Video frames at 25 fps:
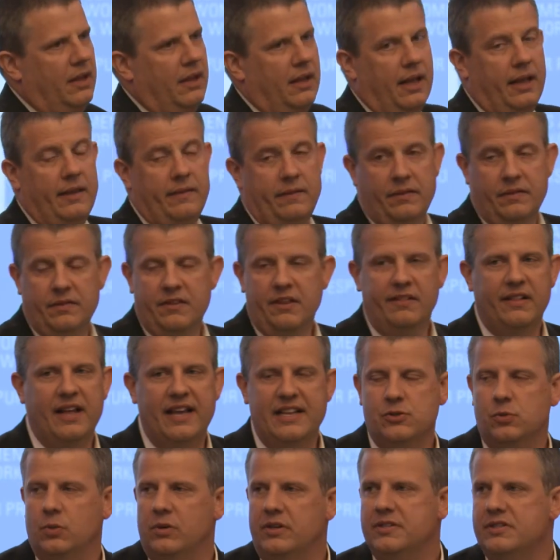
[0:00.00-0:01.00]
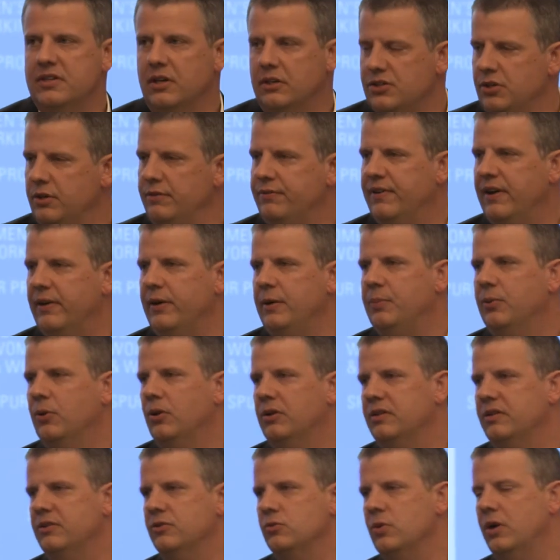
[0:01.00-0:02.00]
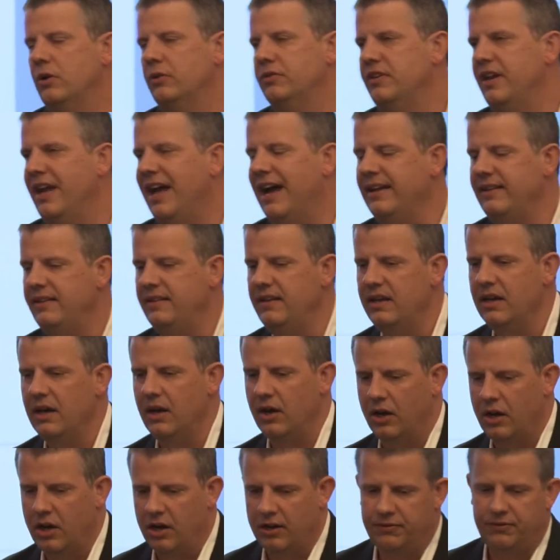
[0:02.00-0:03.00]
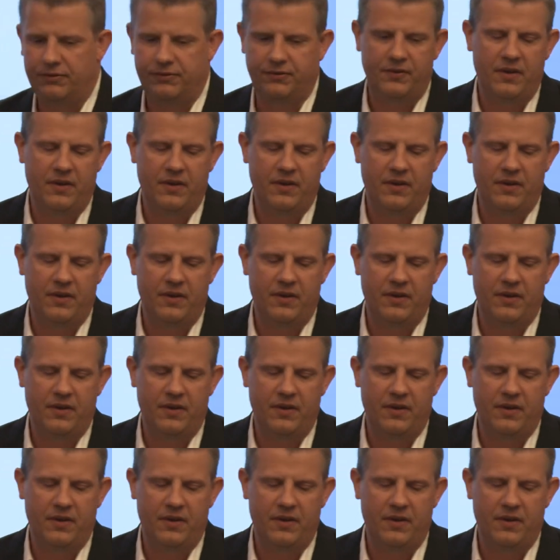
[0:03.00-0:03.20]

And the last one is actually very important as well, the idea of